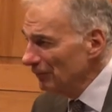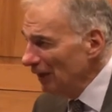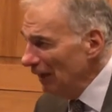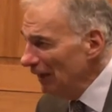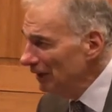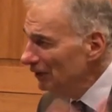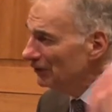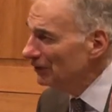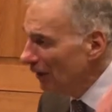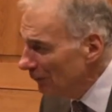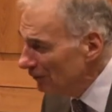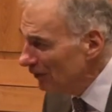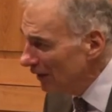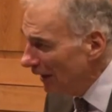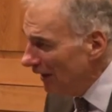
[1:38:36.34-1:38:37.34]
And it's
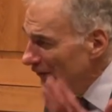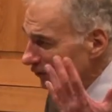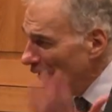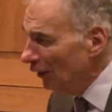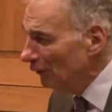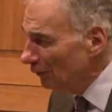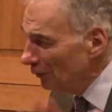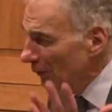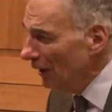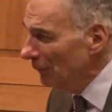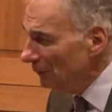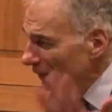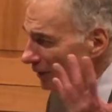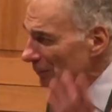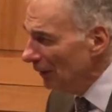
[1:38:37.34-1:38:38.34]
subsidized
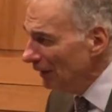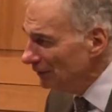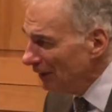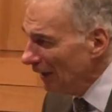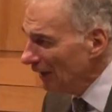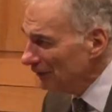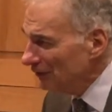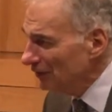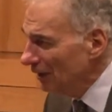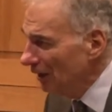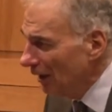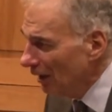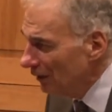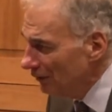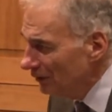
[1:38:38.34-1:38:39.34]
overwhelmingly by taxed
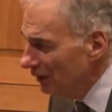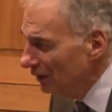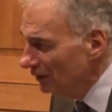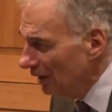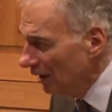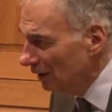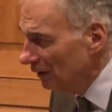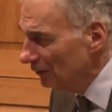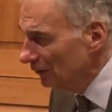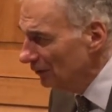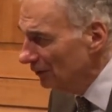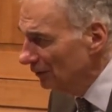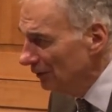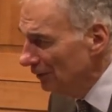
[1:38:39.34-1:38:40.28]
R&D dollars.